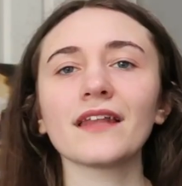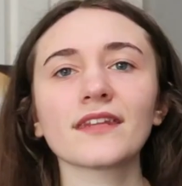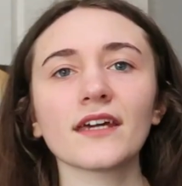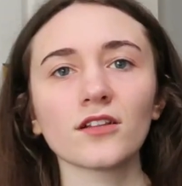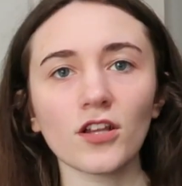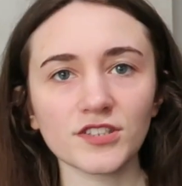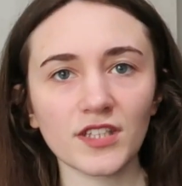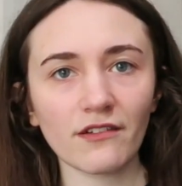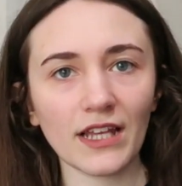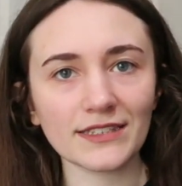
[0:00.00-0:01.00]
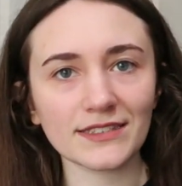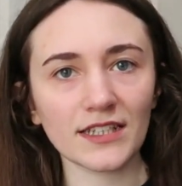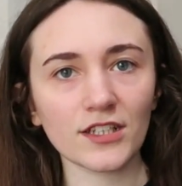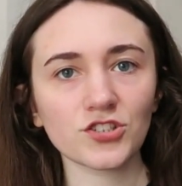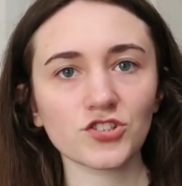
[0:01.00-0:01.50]
And they had lost their
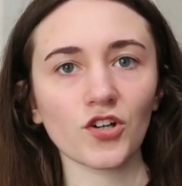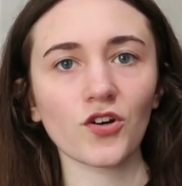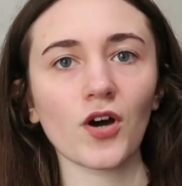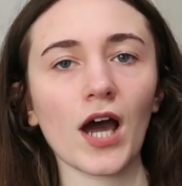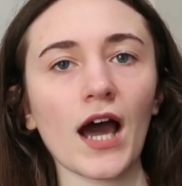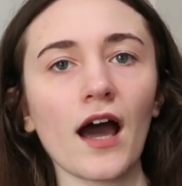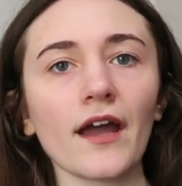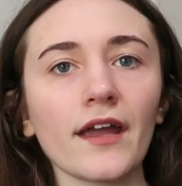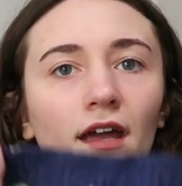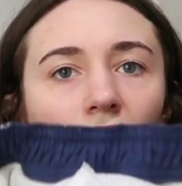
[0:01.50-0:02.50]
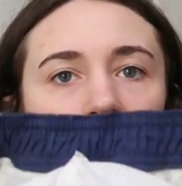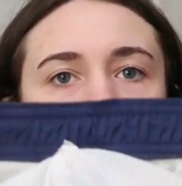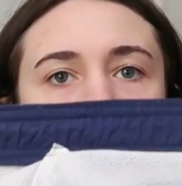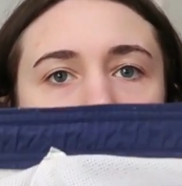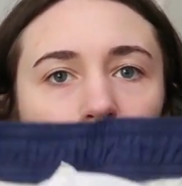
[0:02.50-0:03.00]
elastic, so I
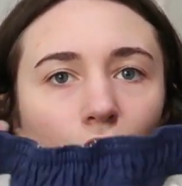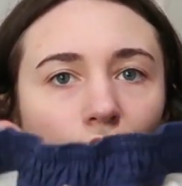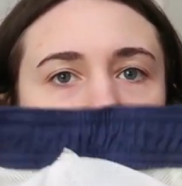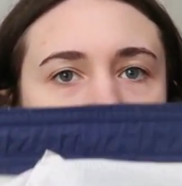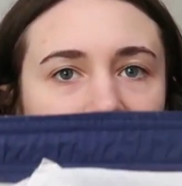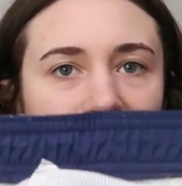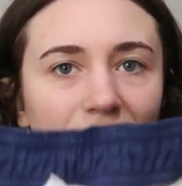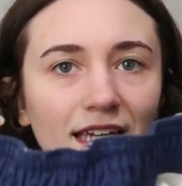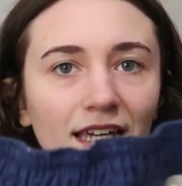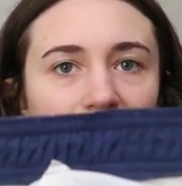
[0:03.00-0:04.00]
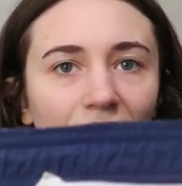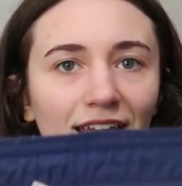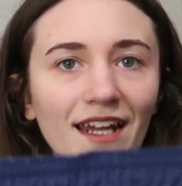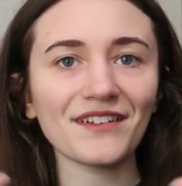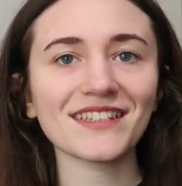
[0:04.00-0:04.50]
put new elastic in
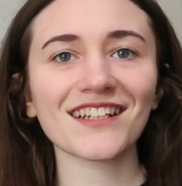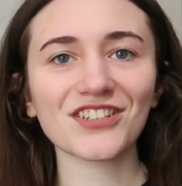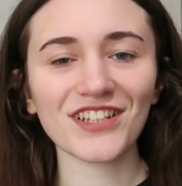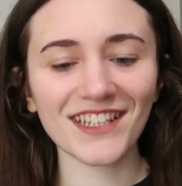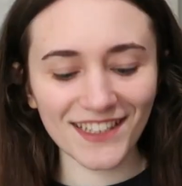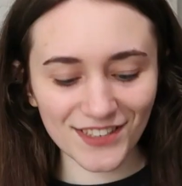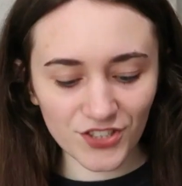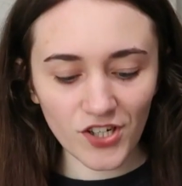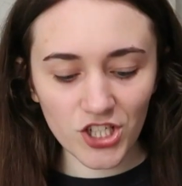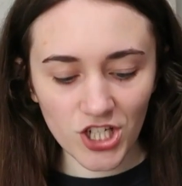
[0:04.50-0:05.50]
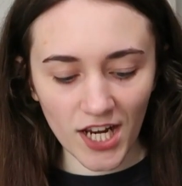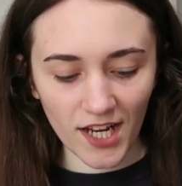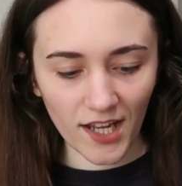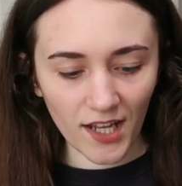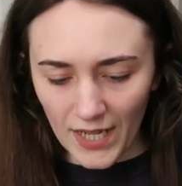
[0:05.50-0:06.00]
and now it's actually
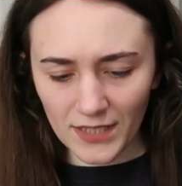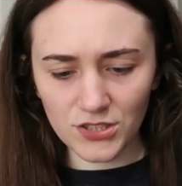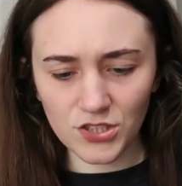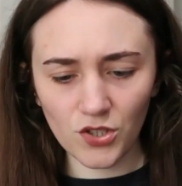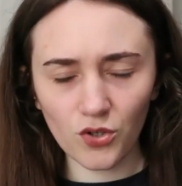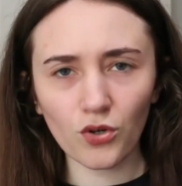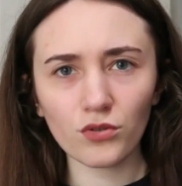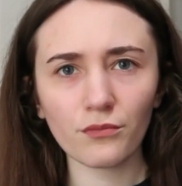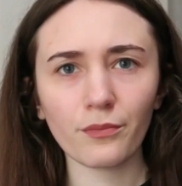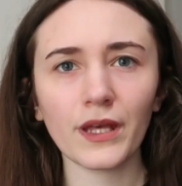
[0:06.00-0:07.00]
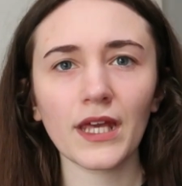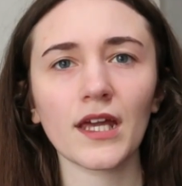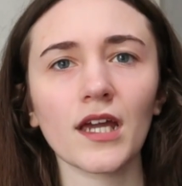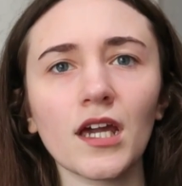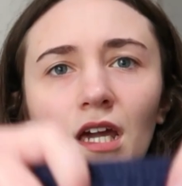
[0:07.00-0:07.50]
stretchy. I had to
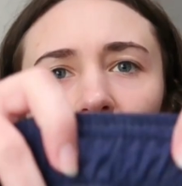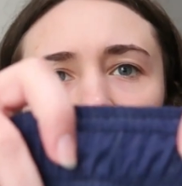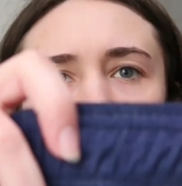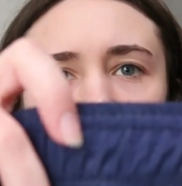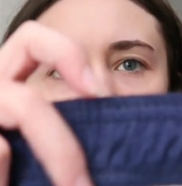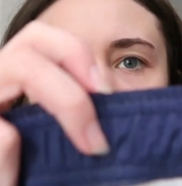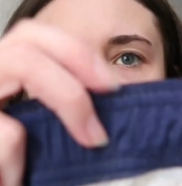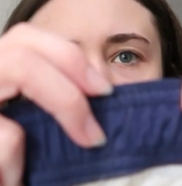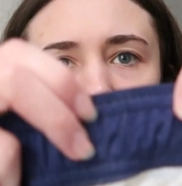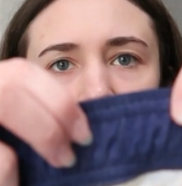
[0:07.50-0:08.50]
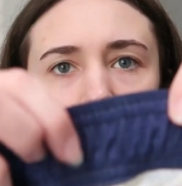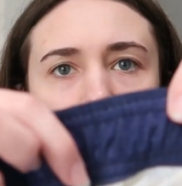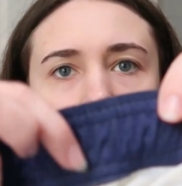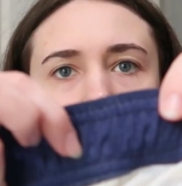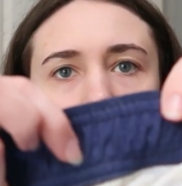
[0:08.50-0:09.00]
unpick like
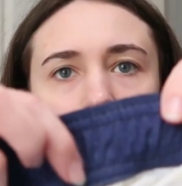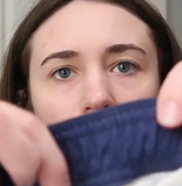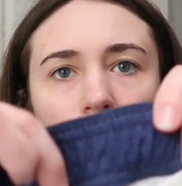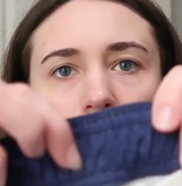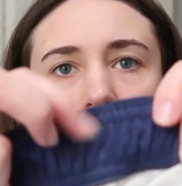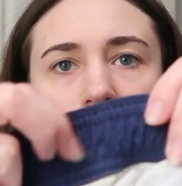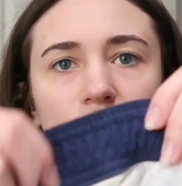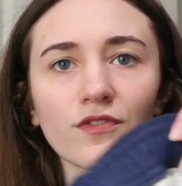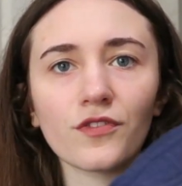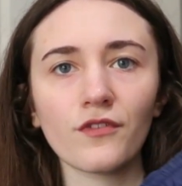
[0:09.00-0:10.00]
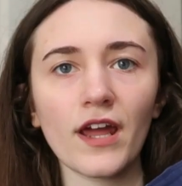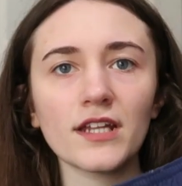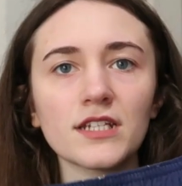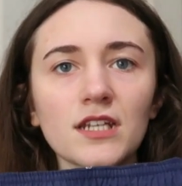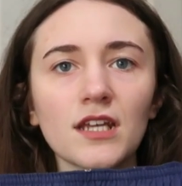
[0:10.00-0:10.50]
4 rows of
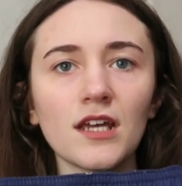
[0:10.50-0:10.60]
thread